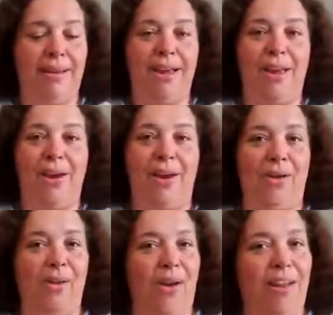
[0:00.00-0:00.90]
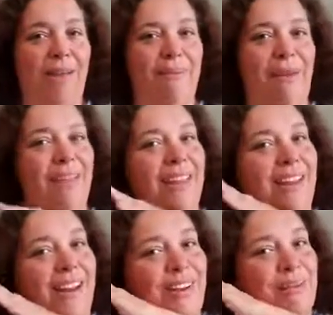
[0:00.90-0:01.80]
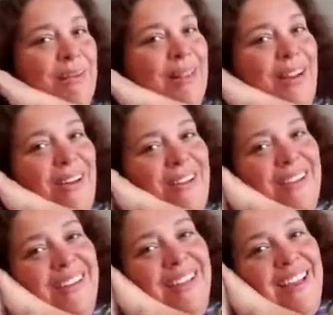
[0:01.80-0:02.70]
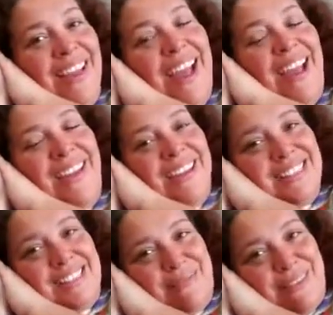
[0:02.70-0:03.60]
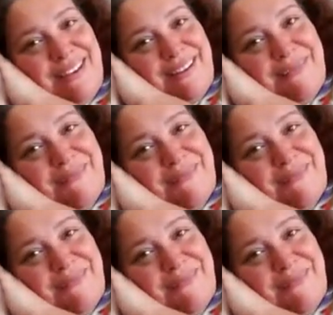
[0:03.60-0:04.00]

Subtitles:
You're going to crawl into bed with it under your pillow and you're going to sleep there.